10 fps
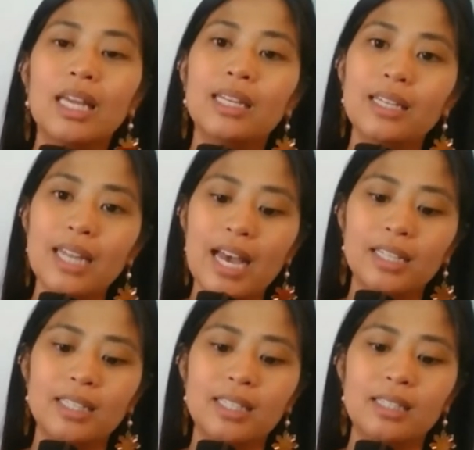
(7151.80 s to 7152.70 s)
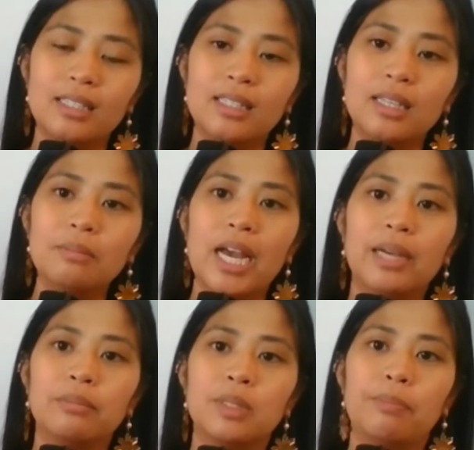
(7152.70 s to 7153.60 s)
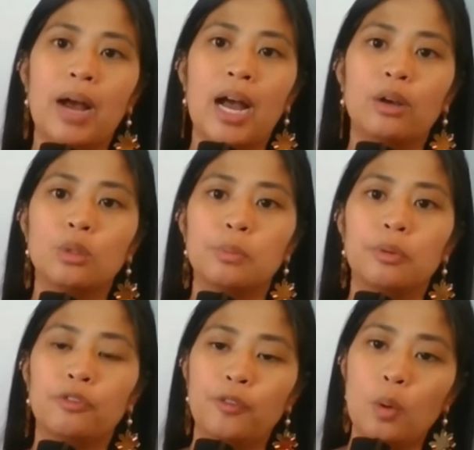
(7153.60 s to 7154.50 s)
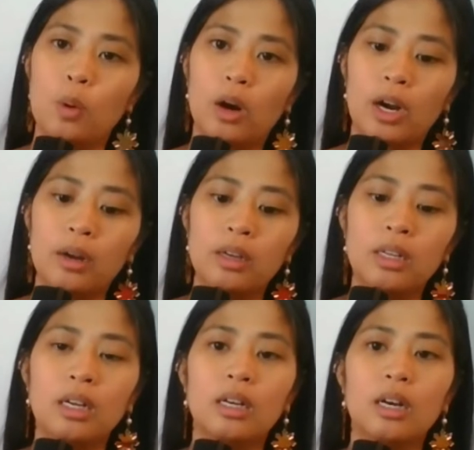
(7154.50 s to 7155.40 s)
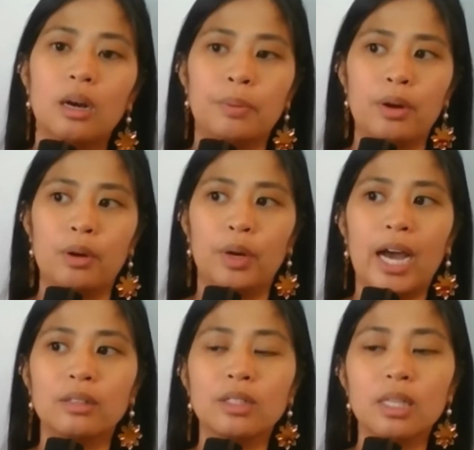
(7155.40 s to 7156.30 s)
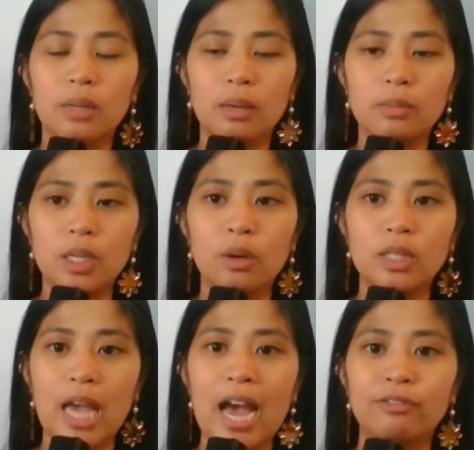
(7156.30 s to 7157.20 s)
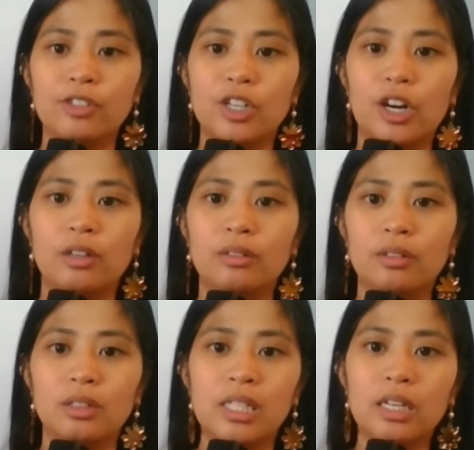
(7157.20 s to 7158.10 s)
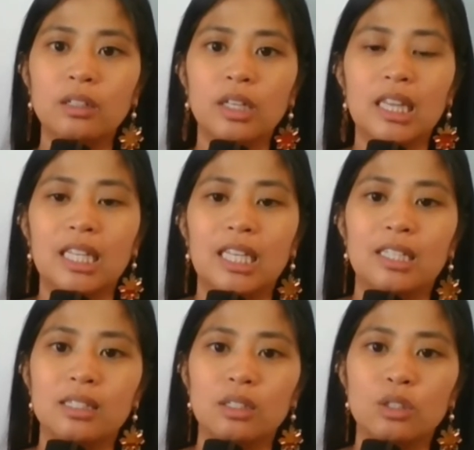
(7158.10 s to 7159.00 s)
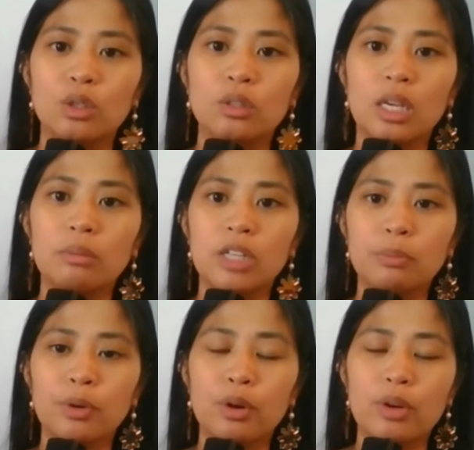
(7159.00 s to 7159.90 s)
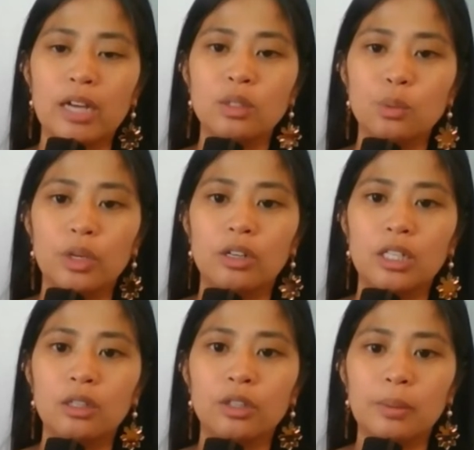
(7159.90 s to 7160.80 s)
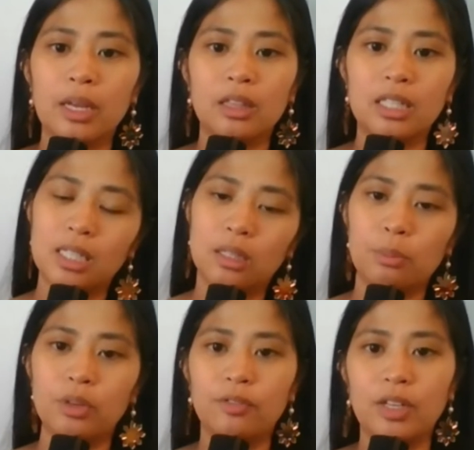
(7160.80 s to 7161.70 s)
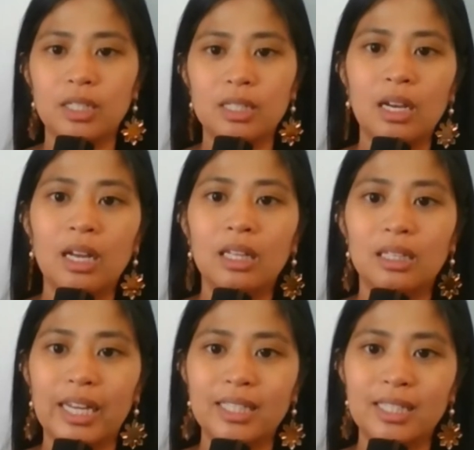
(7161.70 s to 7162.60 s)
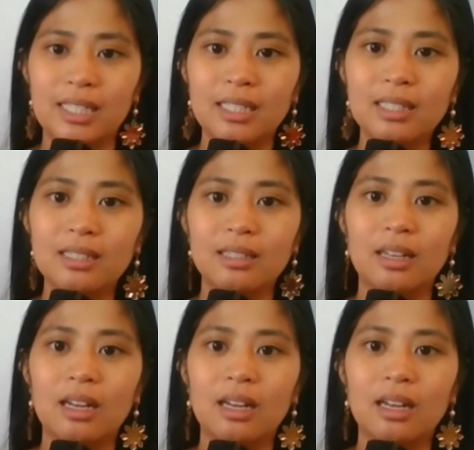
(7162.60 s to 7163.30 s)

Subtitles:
Next, sometimes ba goes before a pronoun. Sometimes it goes after. Take a look at this. So subject pronouns, we already learned about these in the previous lessons.